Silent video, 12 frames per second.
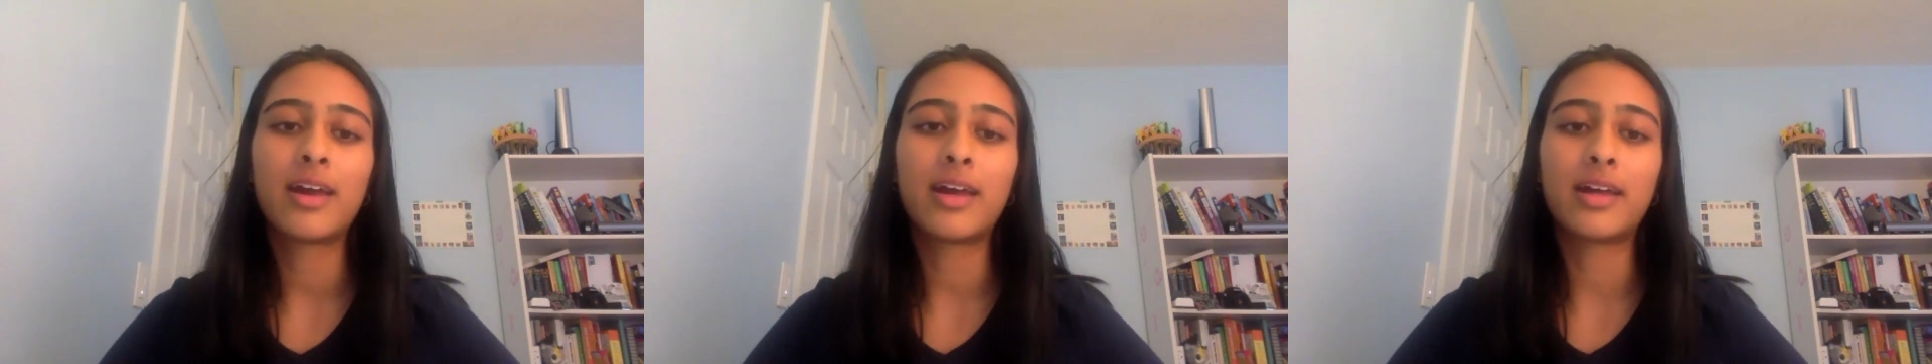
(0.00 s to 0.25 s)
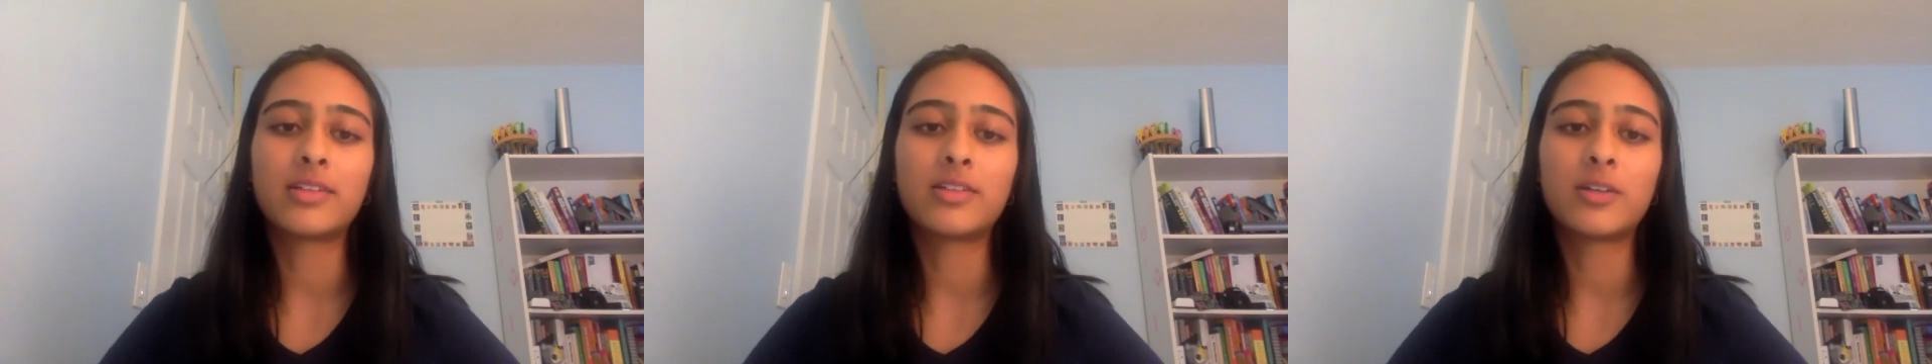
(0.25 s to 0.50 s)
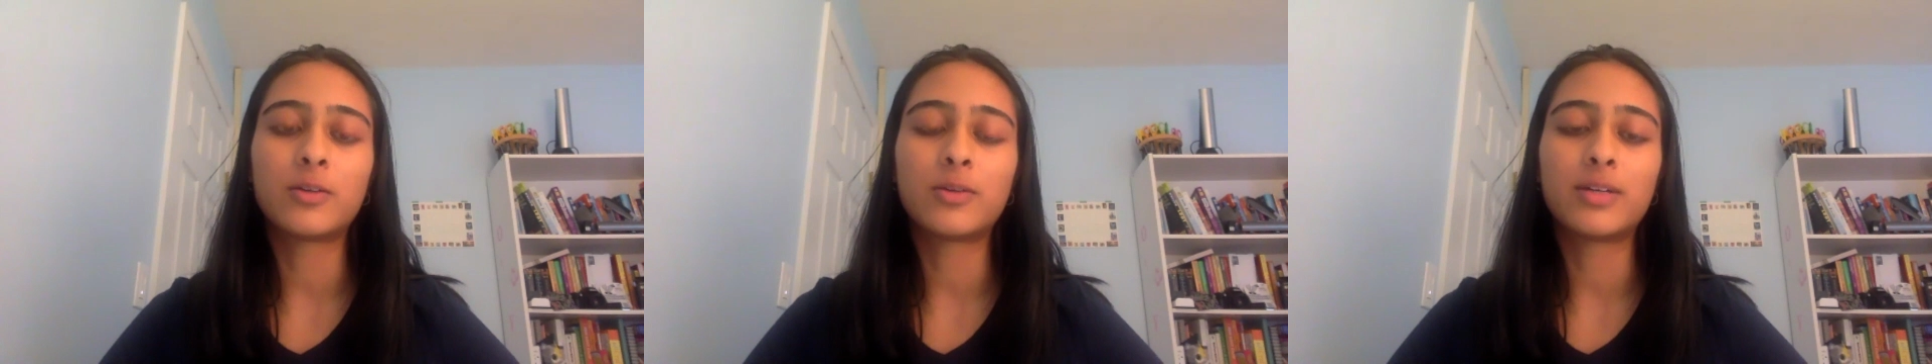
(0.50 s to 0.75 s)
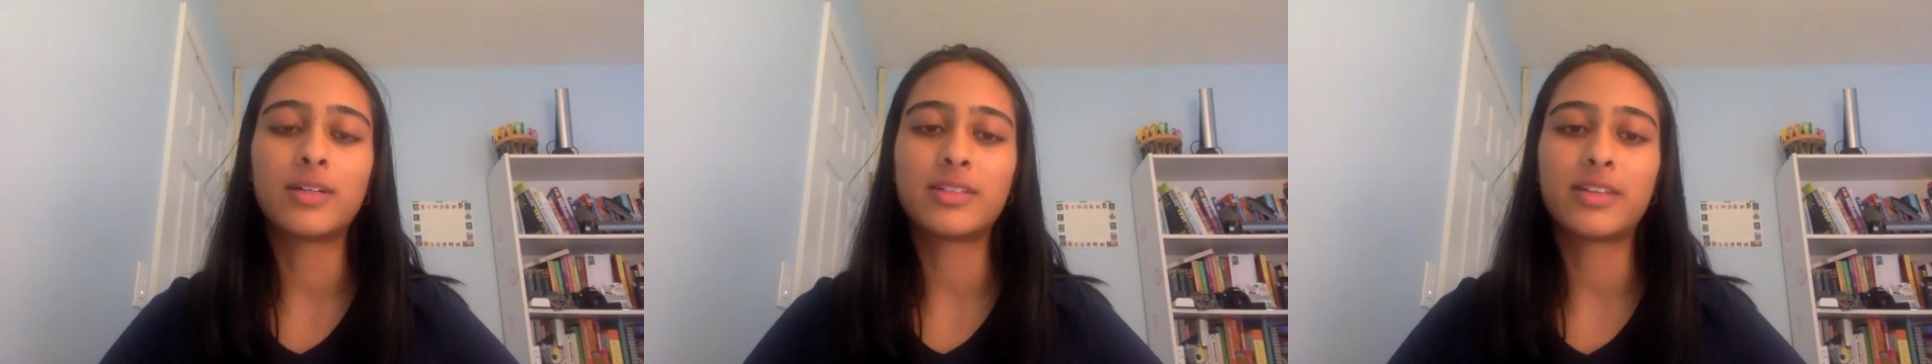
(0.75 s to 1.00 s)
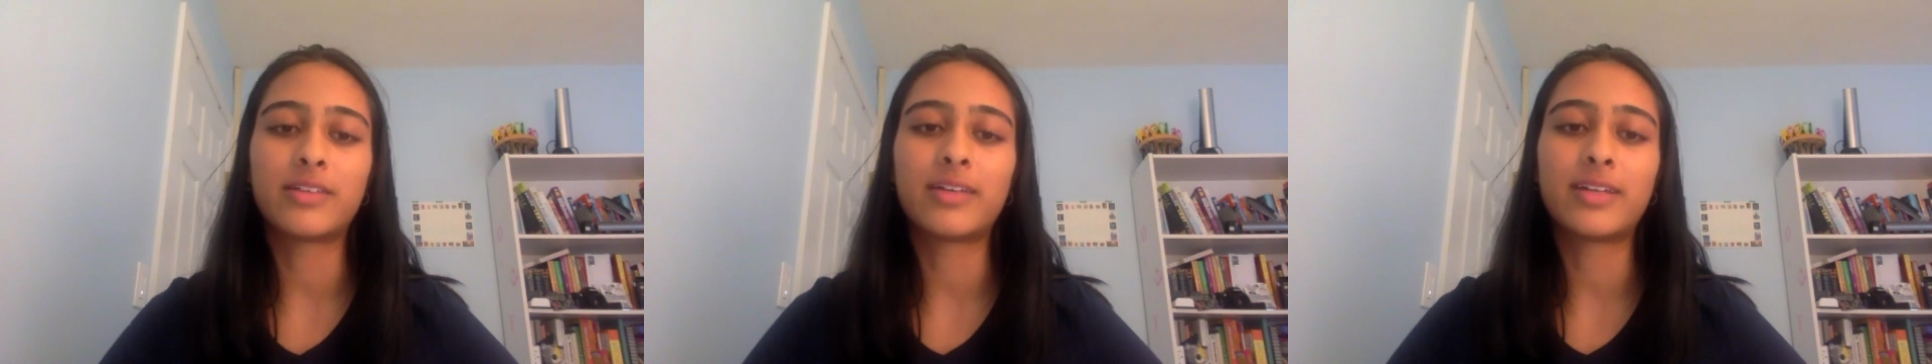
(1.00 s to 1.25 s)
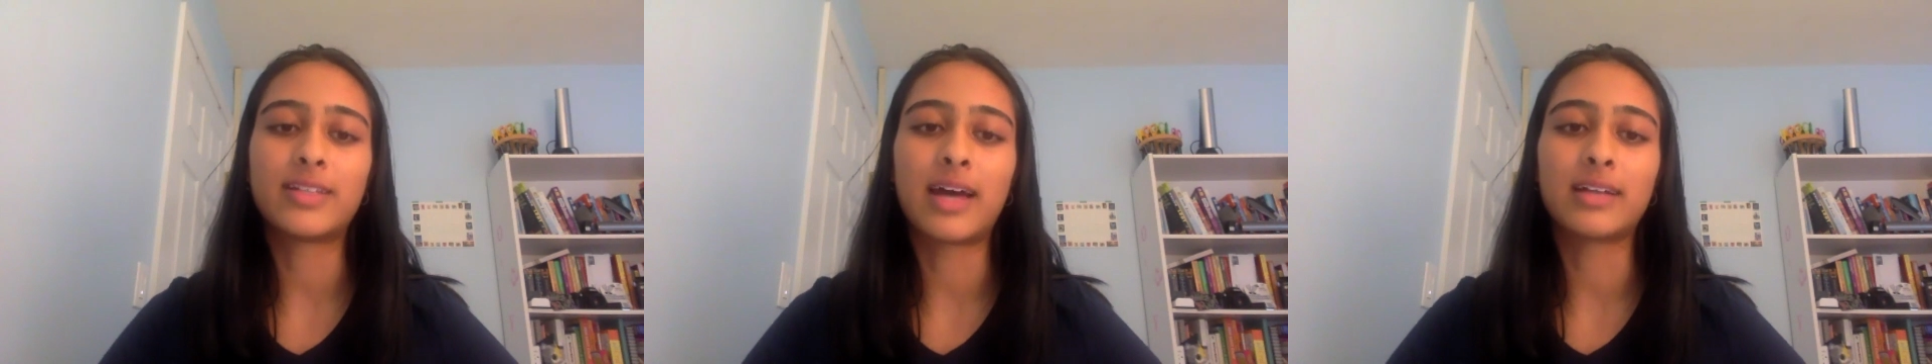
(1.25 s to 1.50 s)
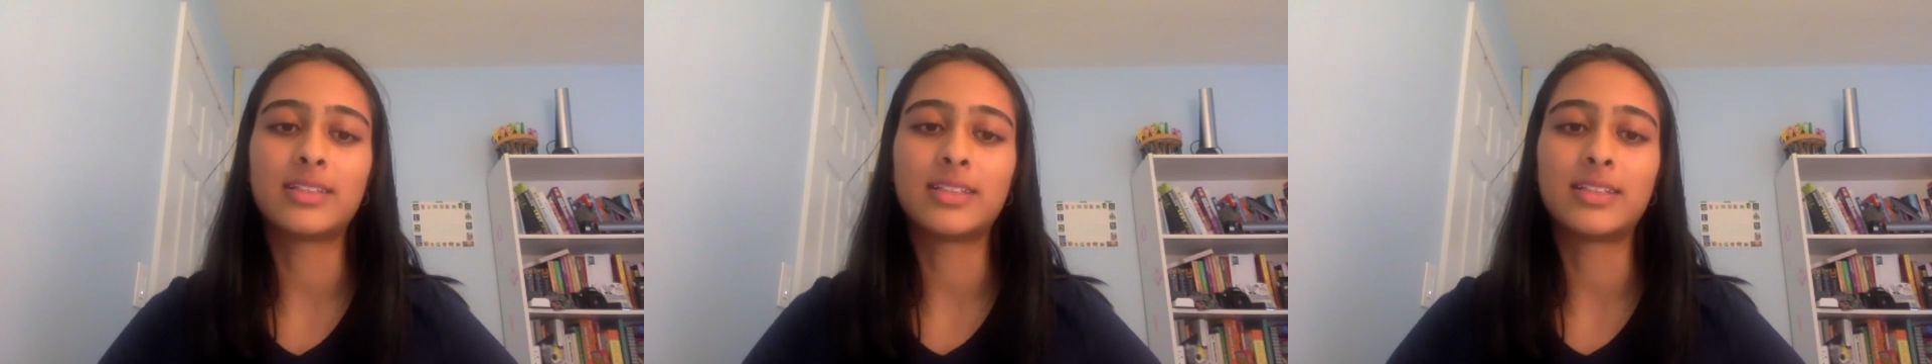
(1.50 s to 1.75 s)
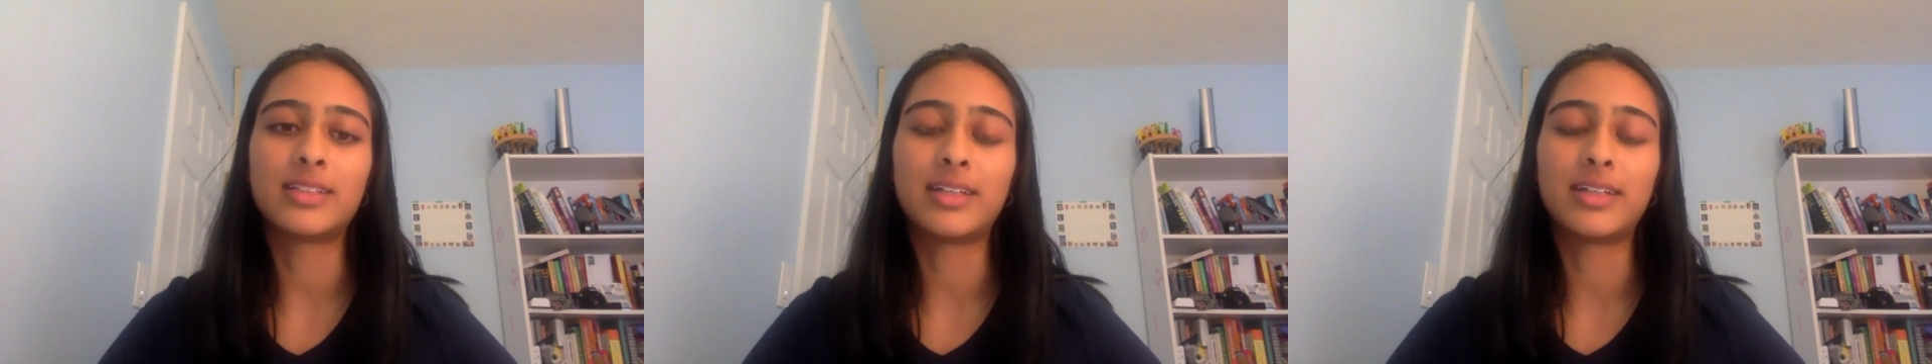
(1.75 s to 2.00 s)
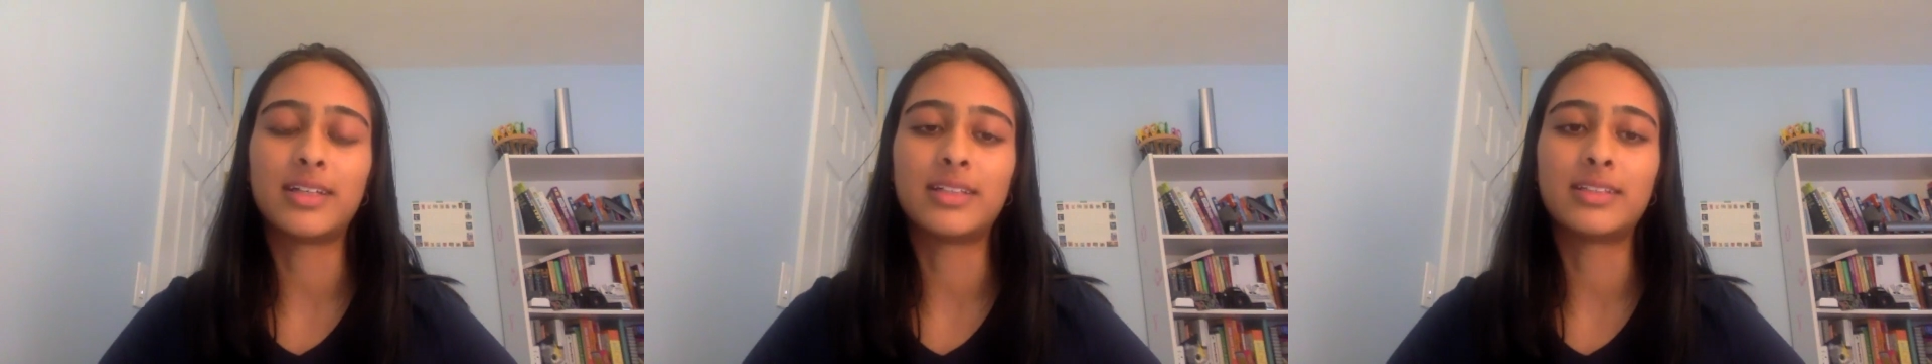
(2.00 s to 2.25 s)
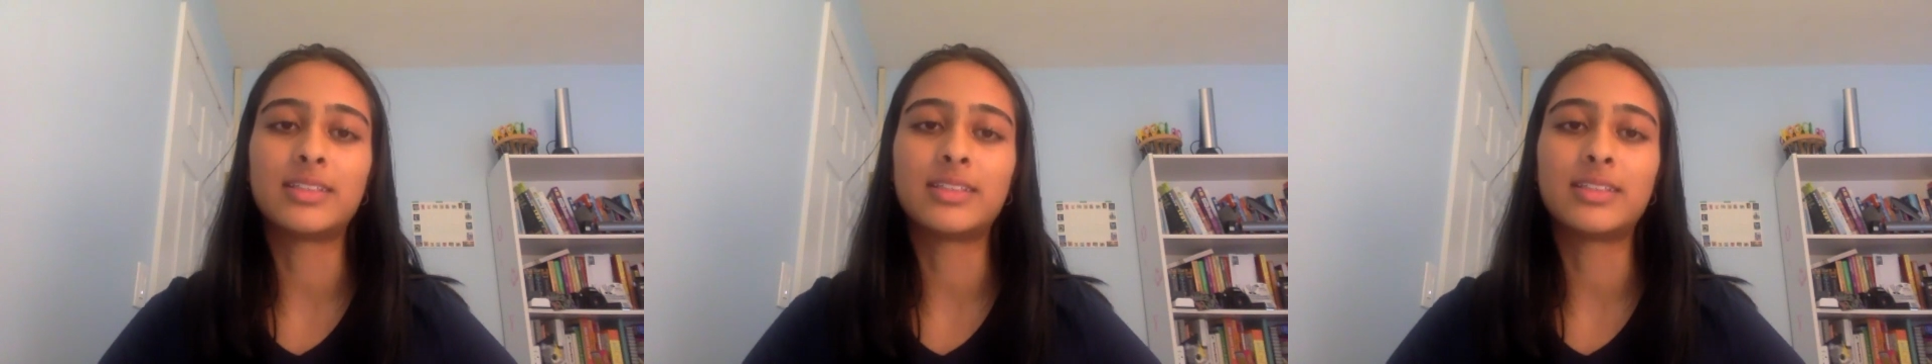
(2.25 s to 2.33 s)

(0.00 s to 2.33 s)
And so what Sunrise Acton is,